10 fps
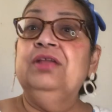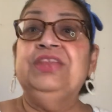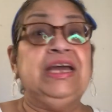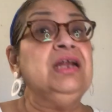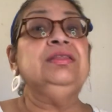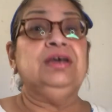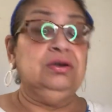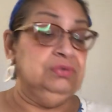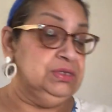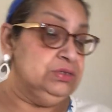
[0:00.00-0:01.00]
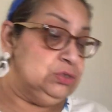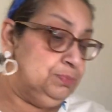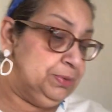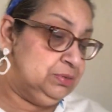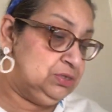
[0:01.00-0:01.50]
that I thought was a
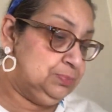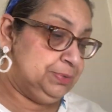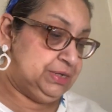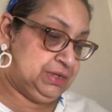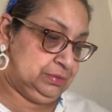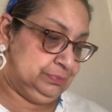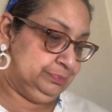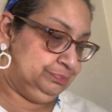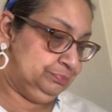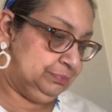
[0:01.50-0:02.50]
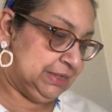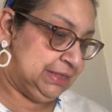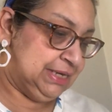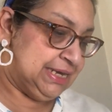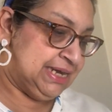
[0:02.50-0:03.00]
super, super deal.
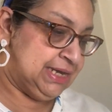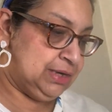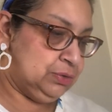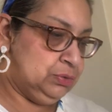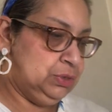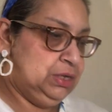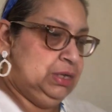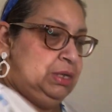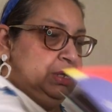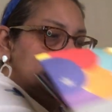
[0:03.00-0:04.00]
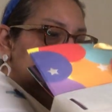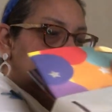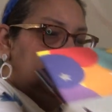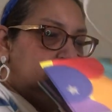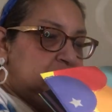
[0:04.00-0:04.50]
Now,
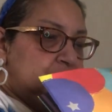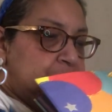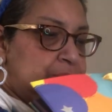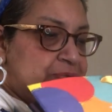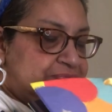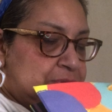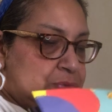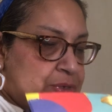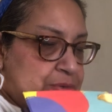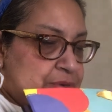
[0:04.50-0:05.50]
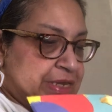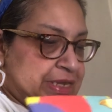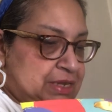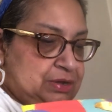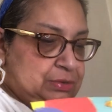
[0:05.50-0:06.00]
let me show you a few other
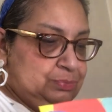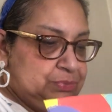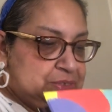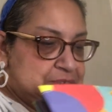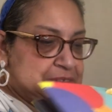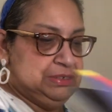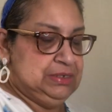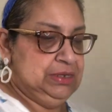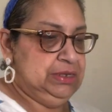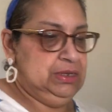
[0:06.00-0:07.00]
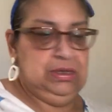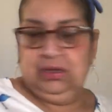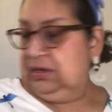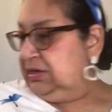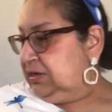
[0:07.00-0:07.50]
items.
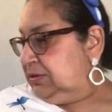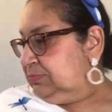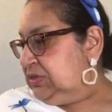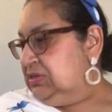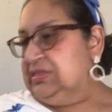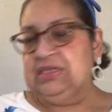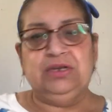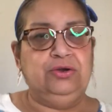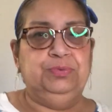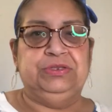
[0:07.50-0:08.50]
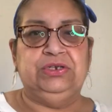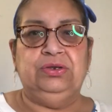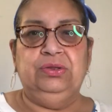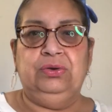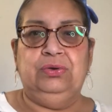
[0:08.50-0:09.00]
This is in no
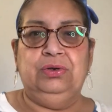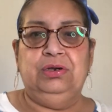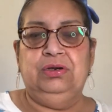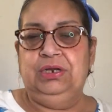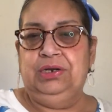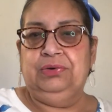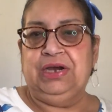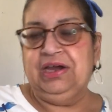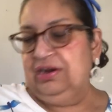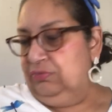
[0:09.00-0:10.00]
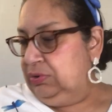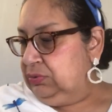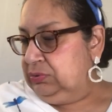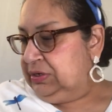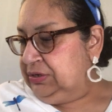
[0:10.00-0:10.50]
particular order. You know how I
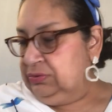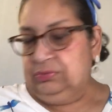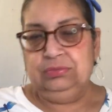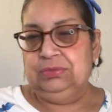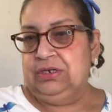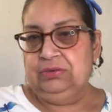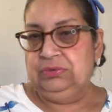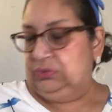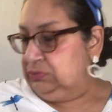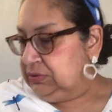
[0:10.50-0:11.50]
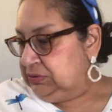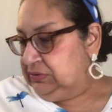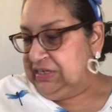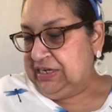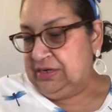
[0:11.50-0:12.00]
roll. I don't do all
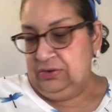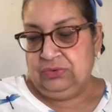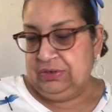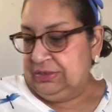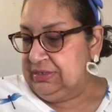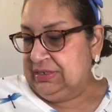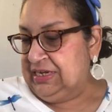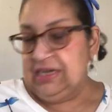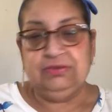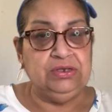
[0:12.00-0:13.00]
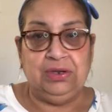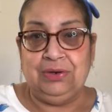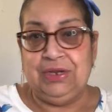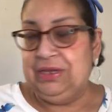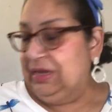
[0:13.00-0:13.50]
the categories and that.
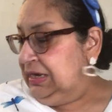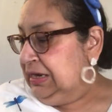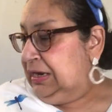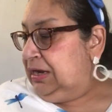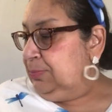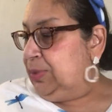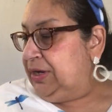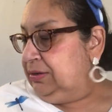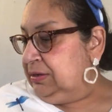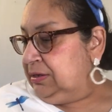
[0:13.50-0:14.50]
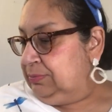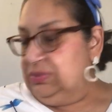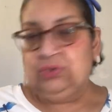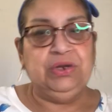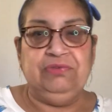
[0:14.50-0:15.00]
Sorry. But
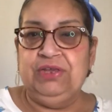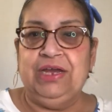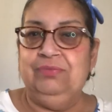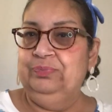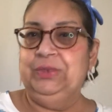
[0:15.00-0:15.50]
don't have time.